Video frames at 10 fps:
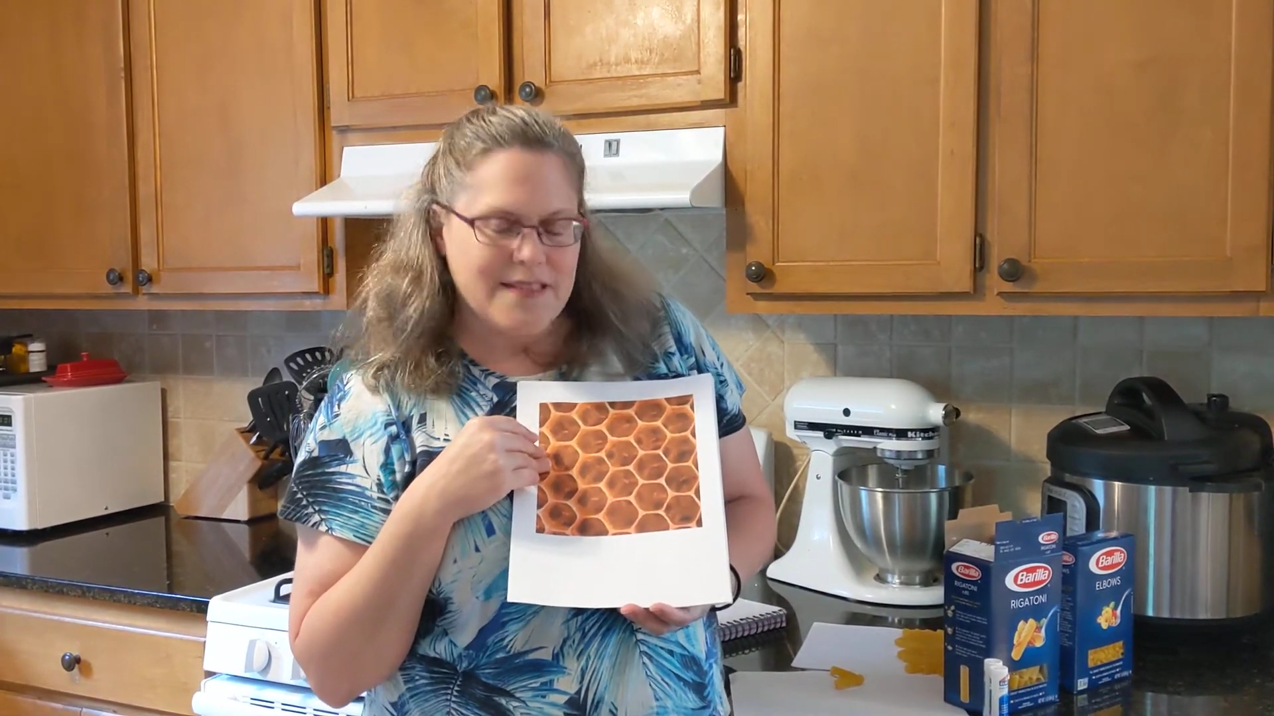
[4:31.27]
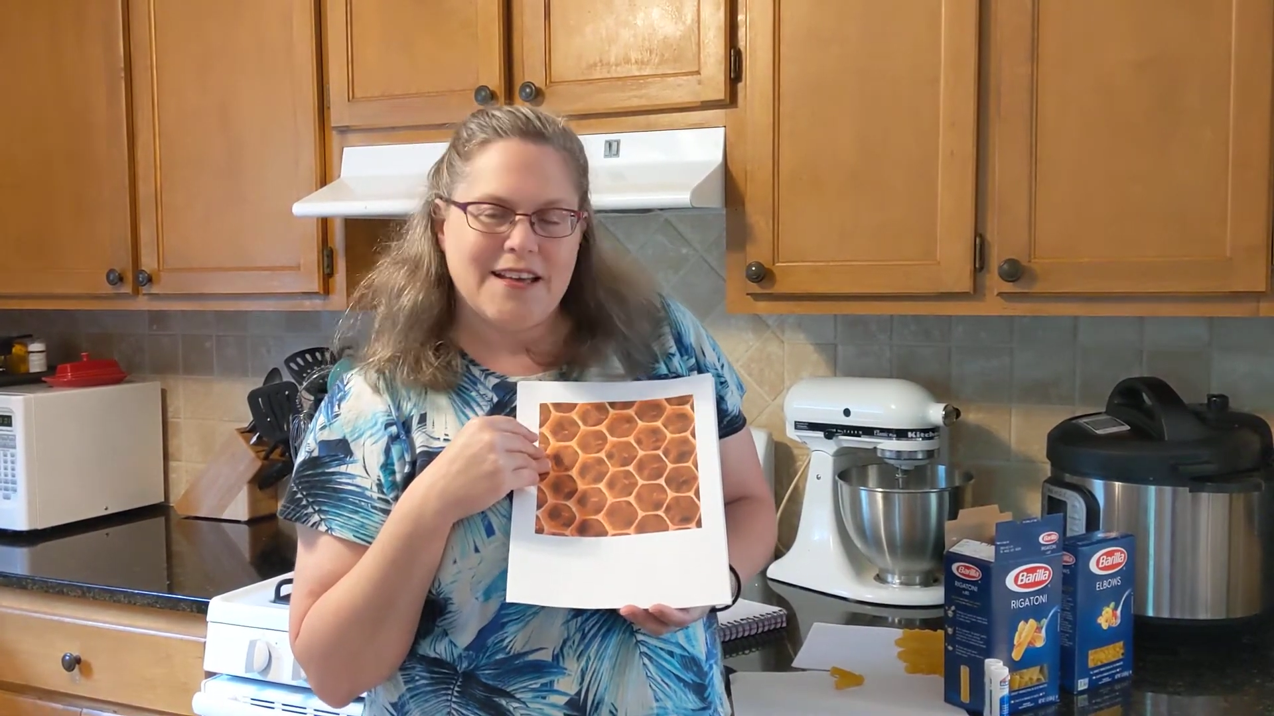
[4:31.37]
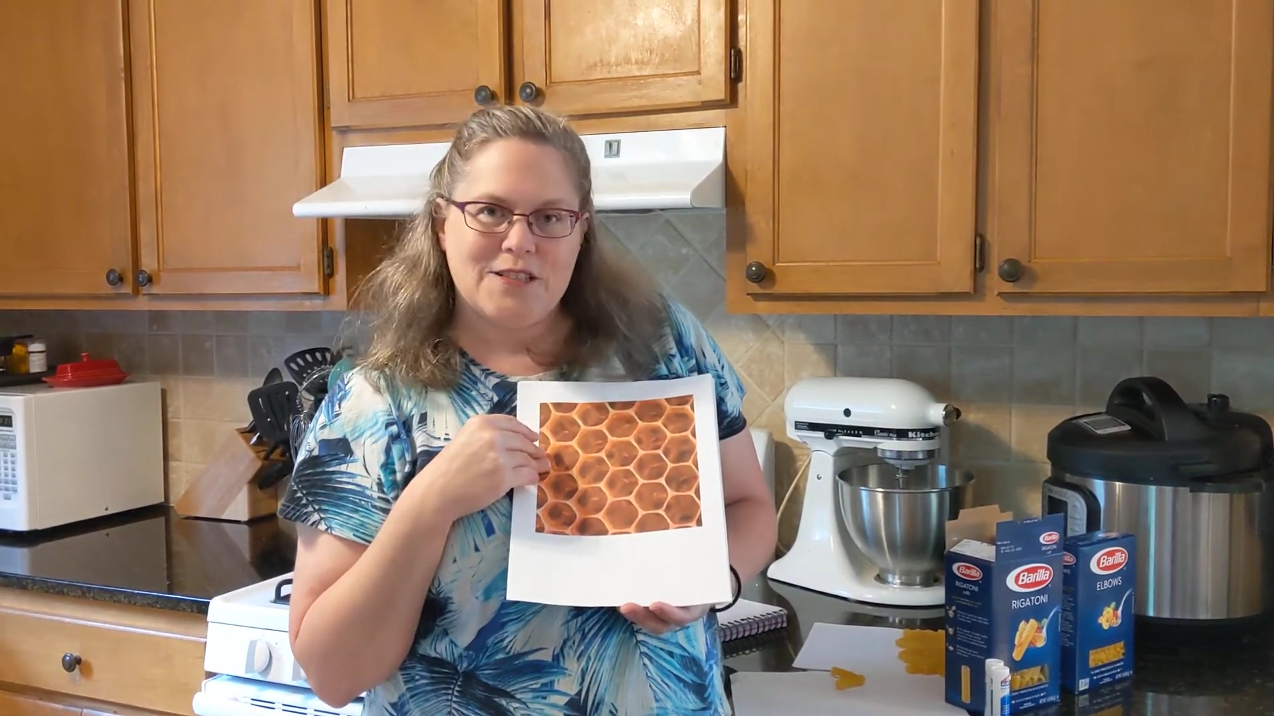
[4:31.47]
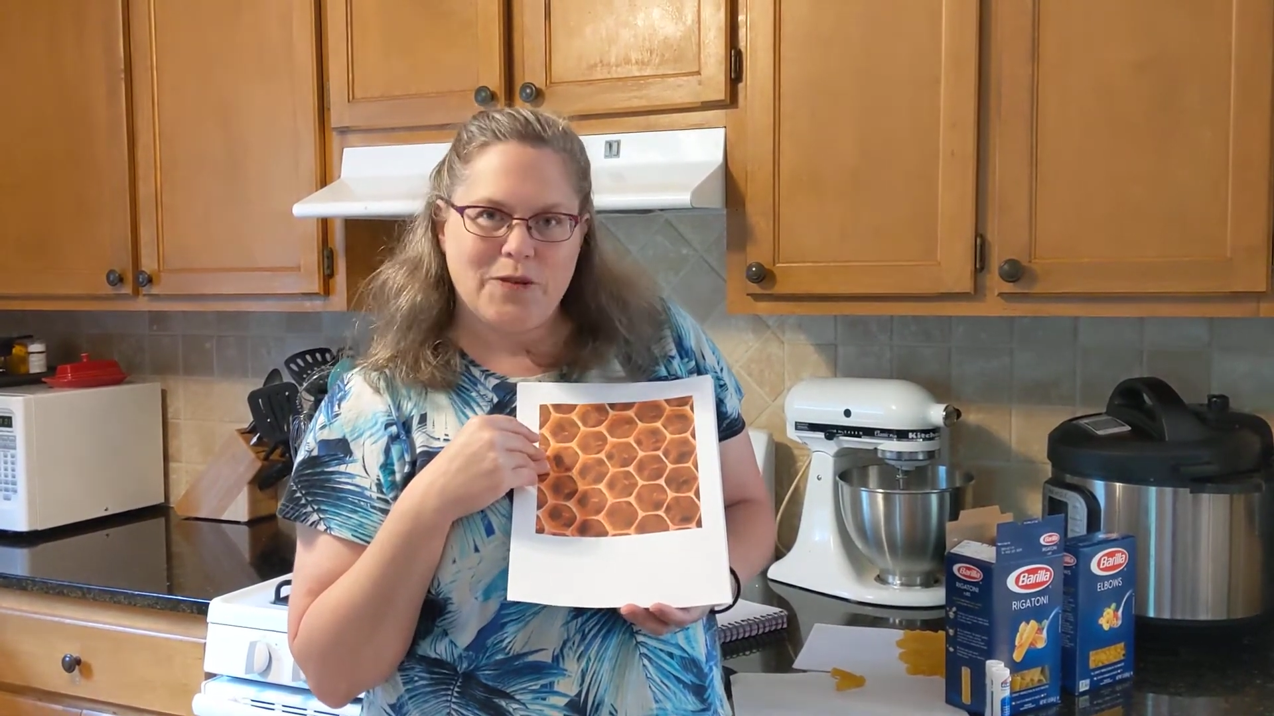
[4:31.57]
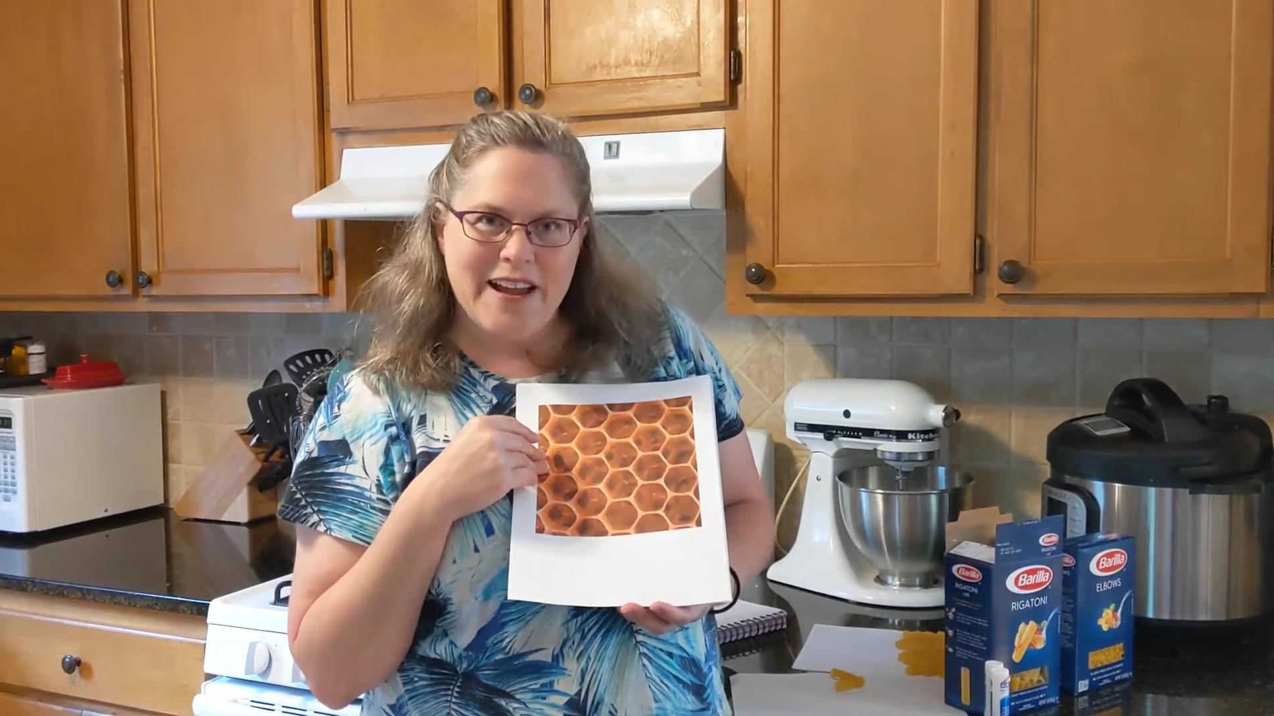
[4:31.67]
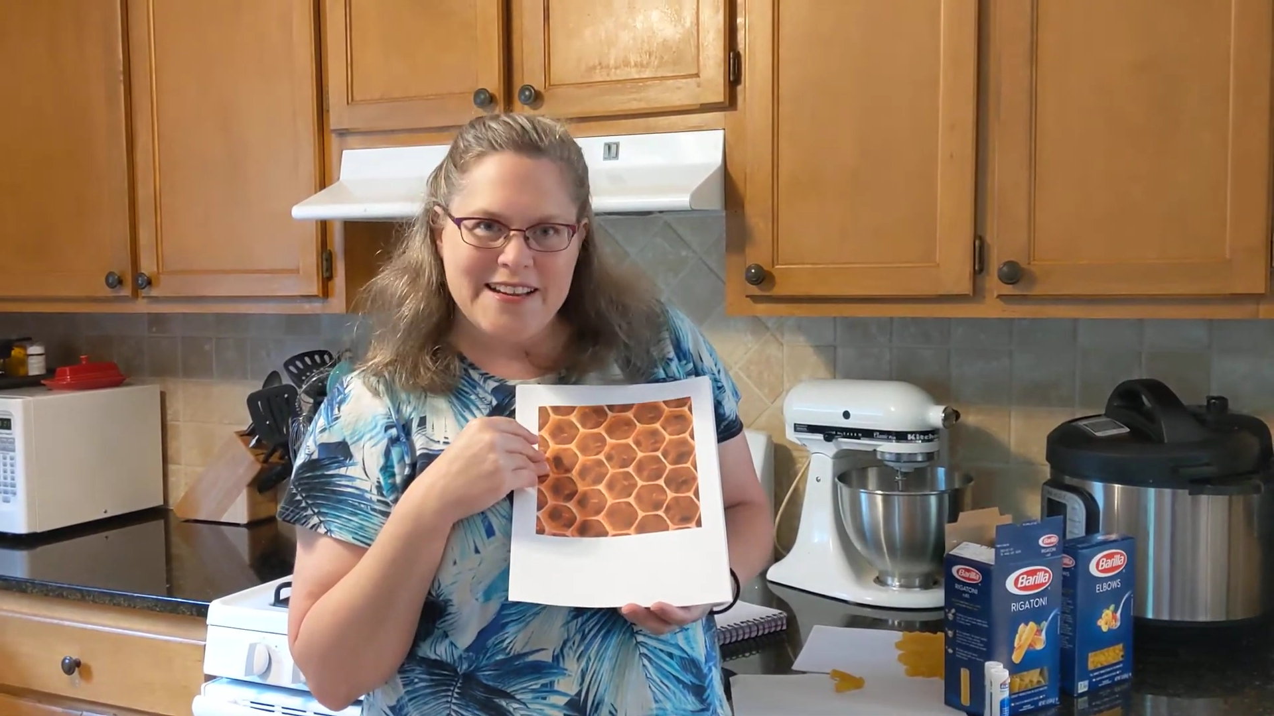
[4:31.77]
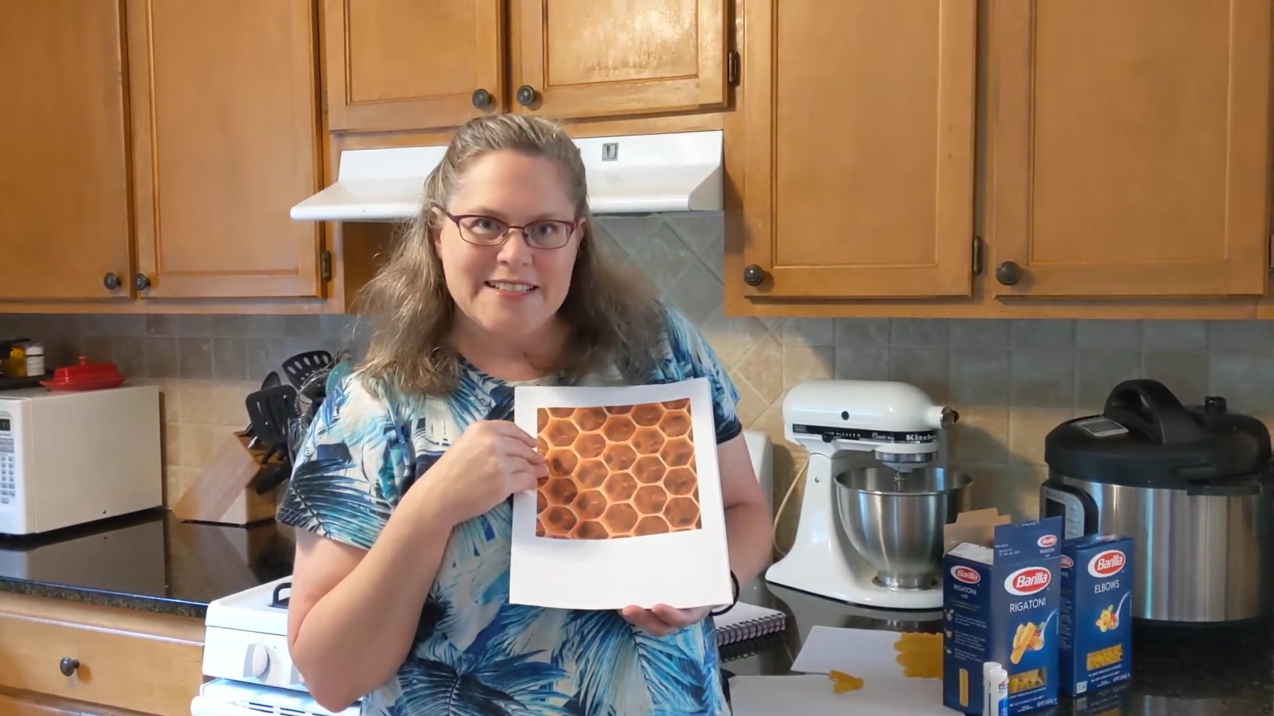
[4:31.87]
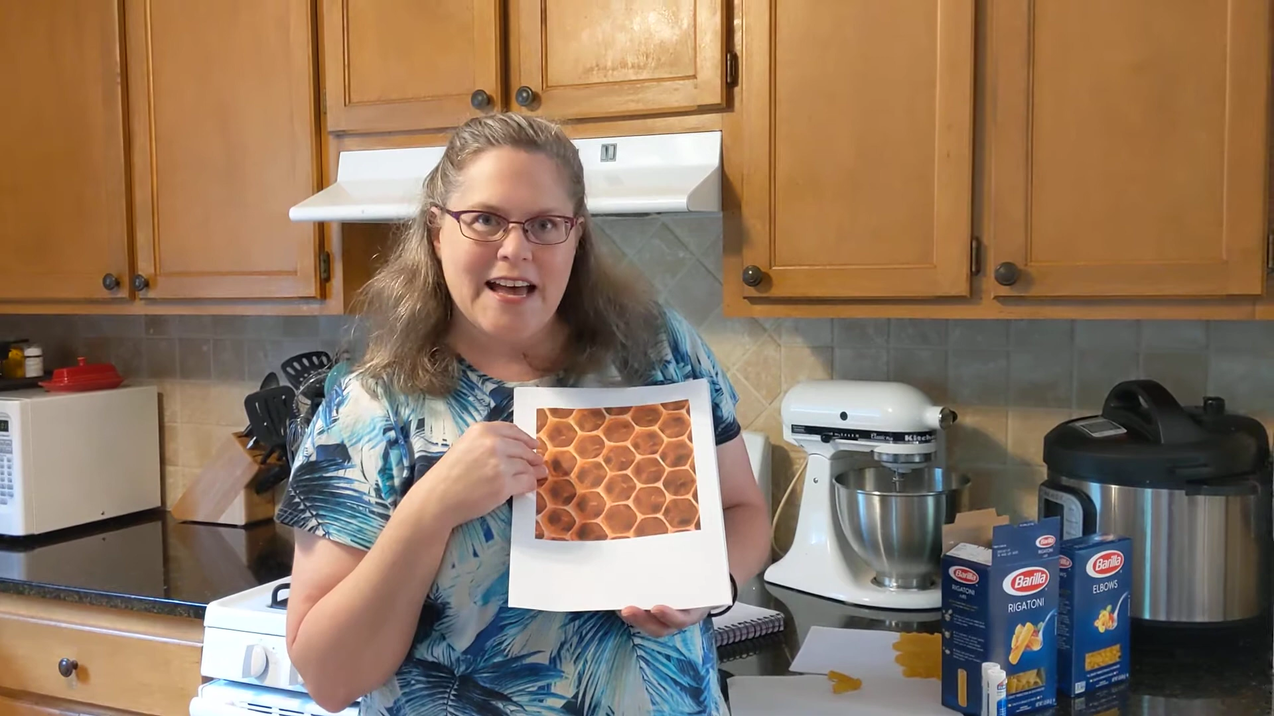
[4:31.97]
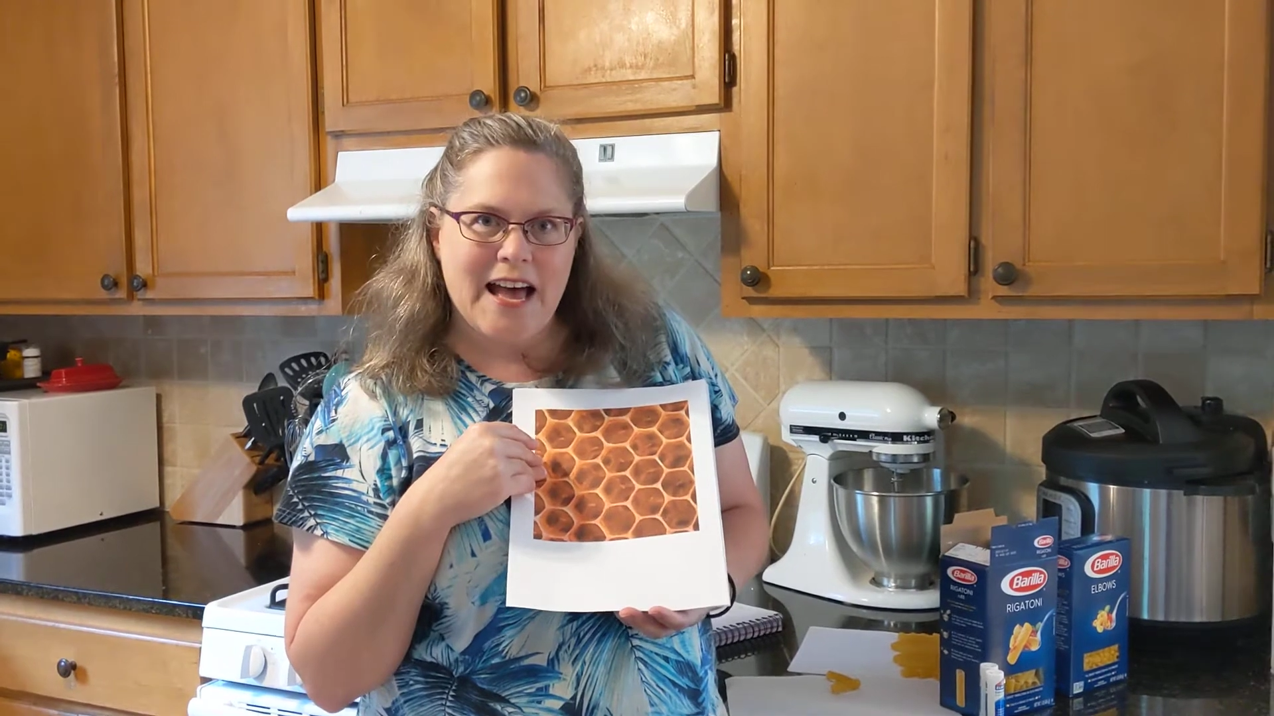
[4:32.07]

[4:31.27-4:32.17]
That's right, it's a